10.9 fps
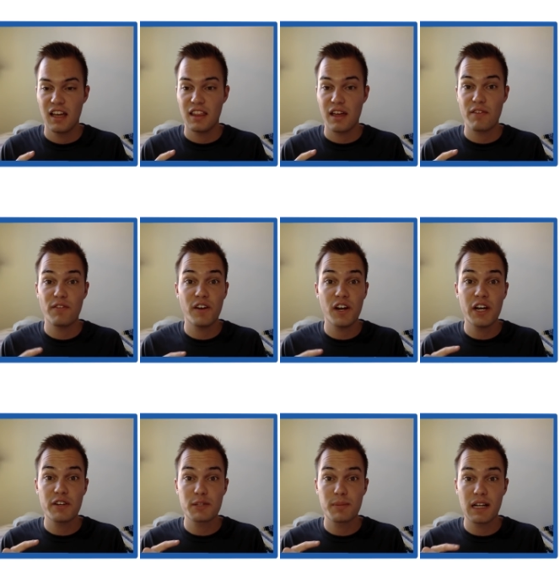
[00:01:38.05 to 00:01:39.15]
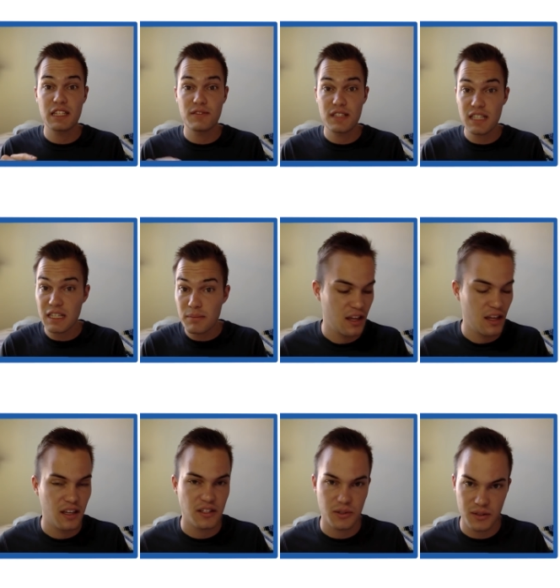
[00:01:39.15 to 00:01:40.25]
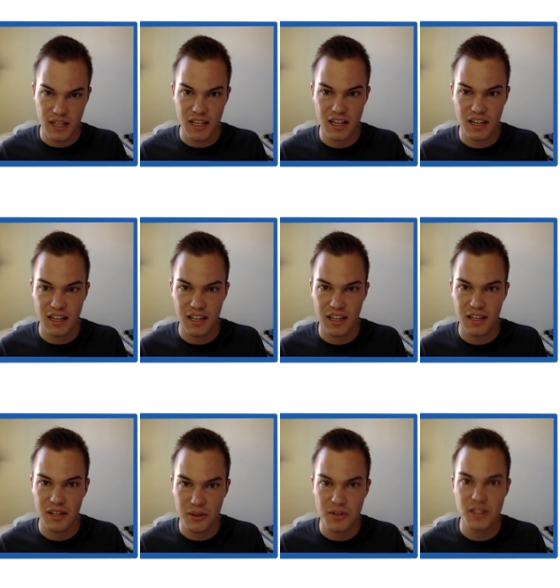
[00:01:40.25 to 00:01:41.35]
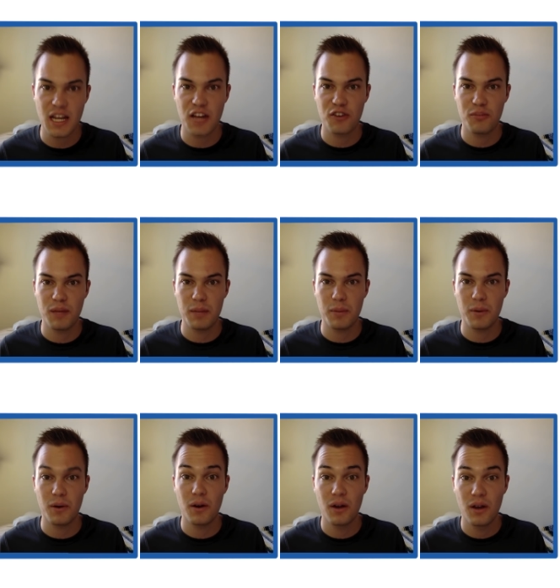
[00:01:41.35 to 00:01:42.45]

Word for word: They have a very responsive team. So again, huge stack of paper